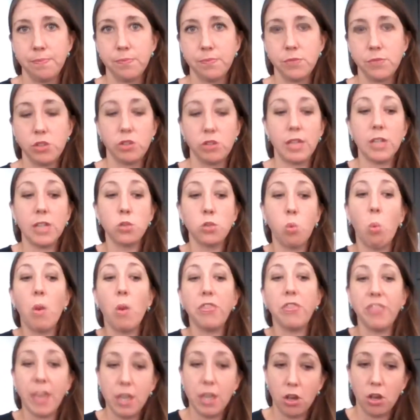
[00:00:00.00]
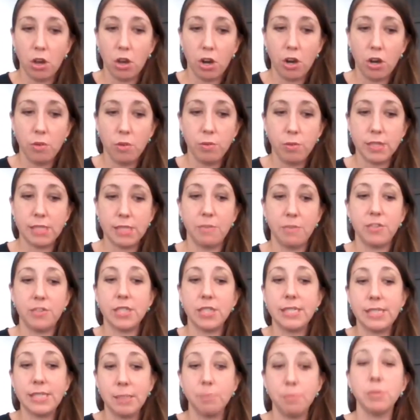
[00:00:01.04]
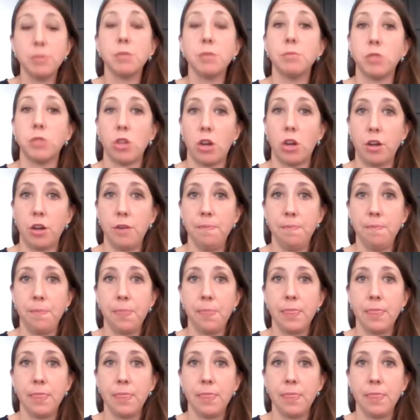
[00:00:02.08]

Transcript: So that's what they are, what some of the symptoms are.